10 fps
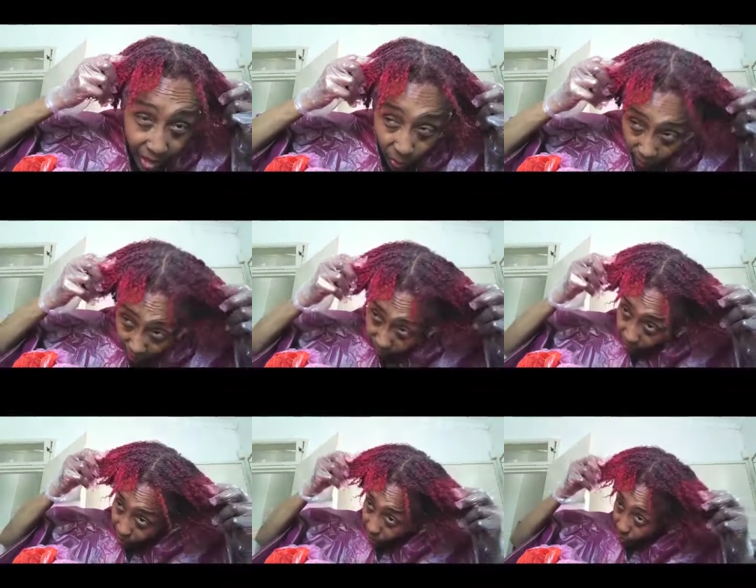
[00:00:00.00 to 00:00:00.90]
it will
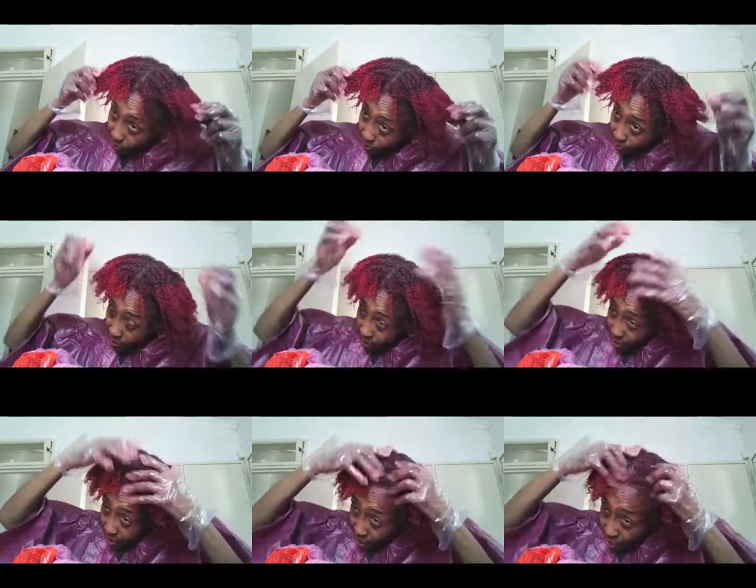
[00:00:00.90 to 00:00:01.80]
lift it to.
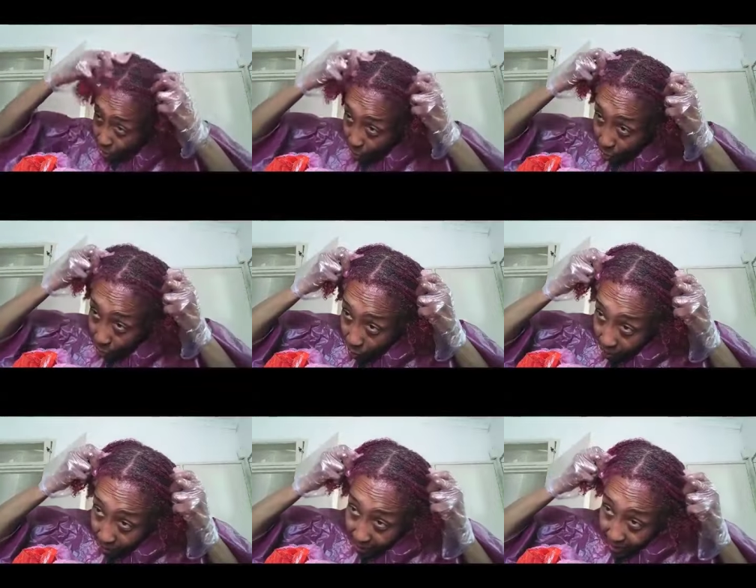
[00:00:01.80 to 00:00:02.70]

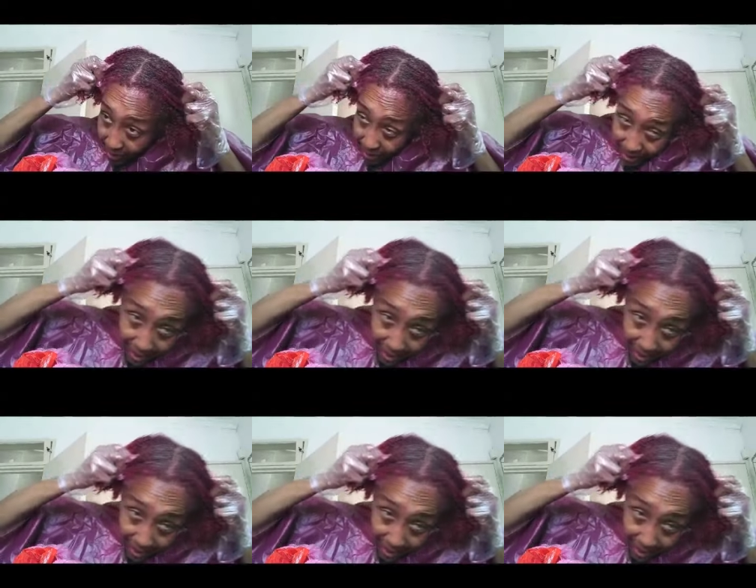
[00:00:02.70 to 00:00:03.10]
So it is